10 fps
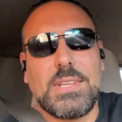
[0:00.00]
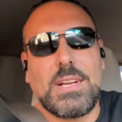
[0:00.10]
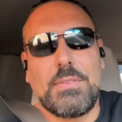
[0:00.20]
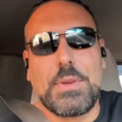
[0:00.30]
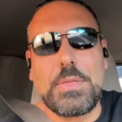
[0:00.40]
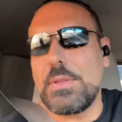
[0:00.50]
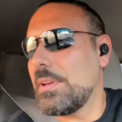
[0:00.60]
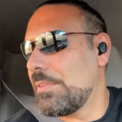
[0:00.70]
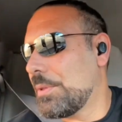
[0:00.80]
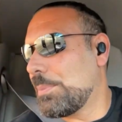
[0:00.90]
of
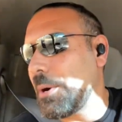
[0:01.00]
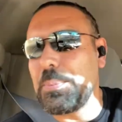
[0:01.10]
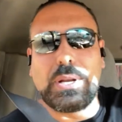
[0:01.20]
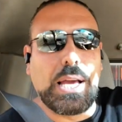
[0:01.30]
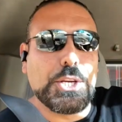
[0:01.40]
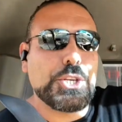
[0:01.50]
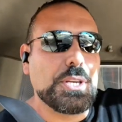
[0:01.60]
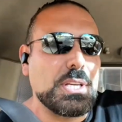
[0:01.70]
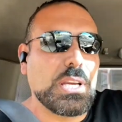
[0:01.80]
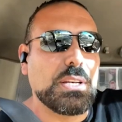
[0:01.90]
the
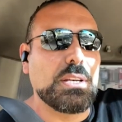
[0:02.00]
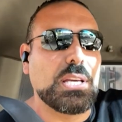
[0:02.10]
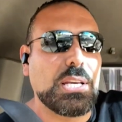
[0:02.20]
population can